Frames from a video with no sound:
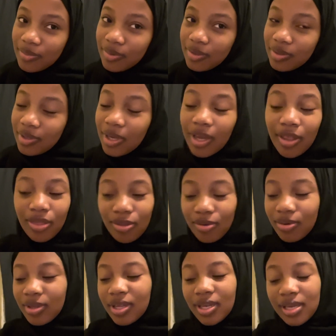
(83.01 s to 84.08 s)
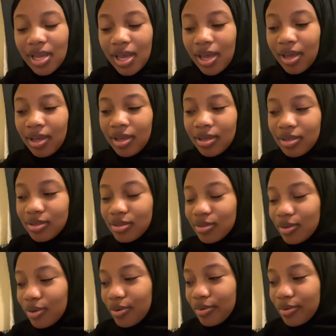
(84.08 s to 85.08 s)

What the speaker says: to get through the day. So